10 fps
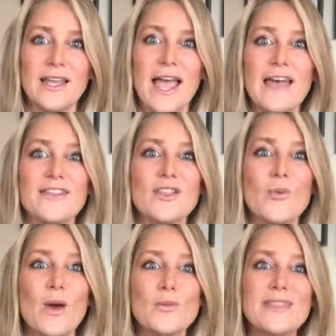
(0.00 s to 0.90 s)
And then the
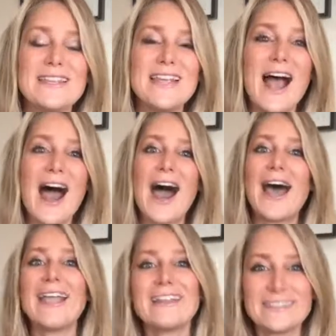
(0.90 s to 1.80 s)
one with the
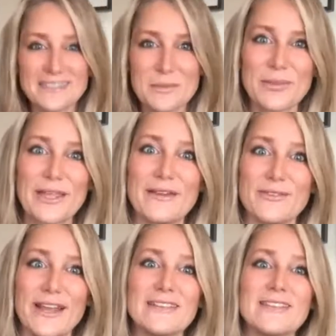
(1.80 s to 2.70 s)
highest complaint
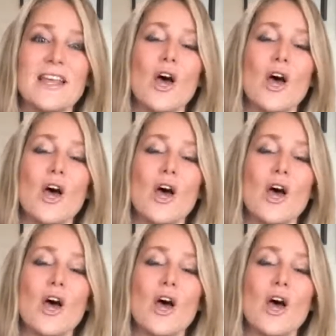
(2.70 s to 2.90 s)
rate